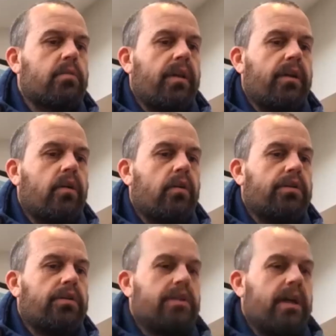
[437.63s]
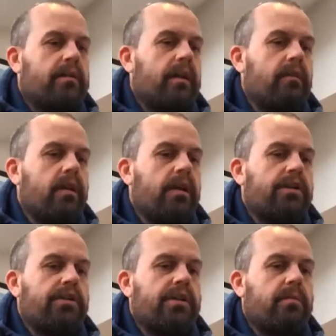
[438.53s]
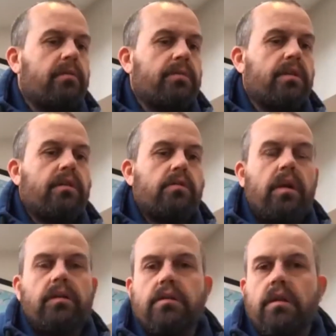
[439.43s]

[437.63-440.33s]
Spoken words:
the coach-athlete relationship comes in as well, doesn't it?